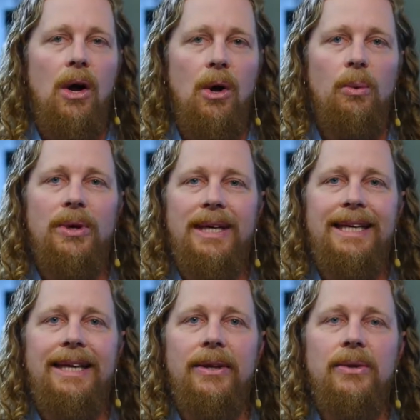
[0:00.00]
all working
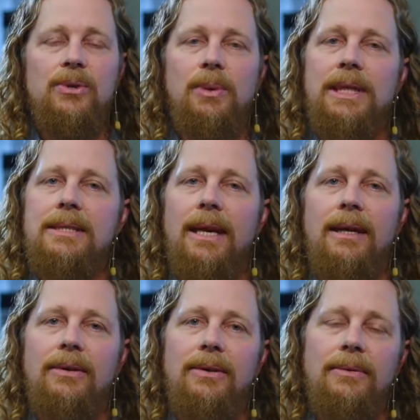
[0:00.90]
together as we
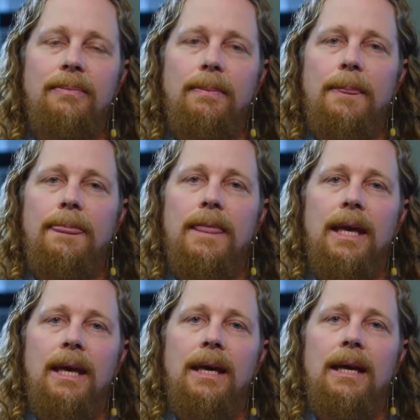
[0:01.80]
intend.
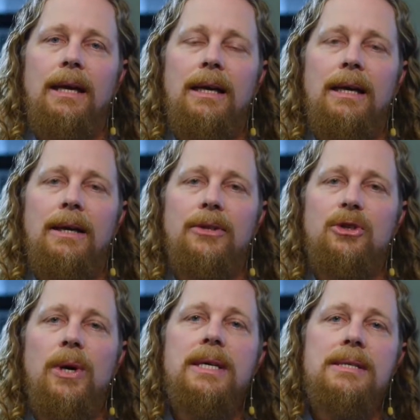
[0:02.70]
The truck